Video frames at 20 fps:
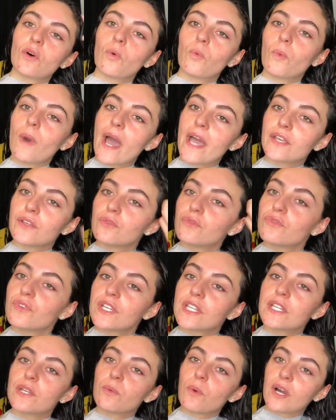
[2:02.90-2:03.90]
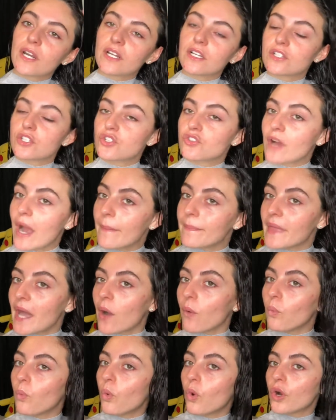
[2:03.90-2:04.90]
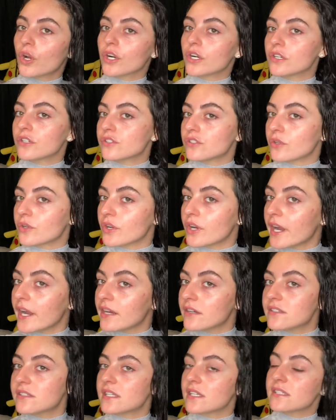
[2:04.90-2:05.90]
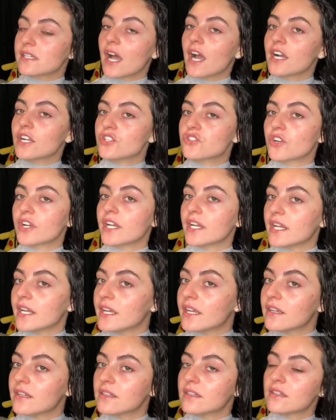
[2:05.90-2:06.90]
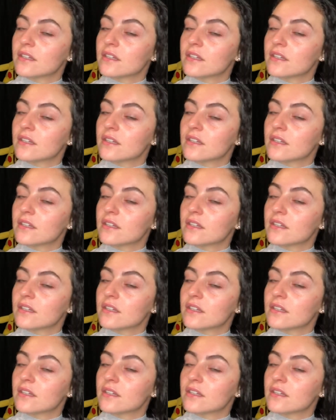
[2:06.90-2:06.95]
wet, you really want to trap that water so your hair stays hydrated.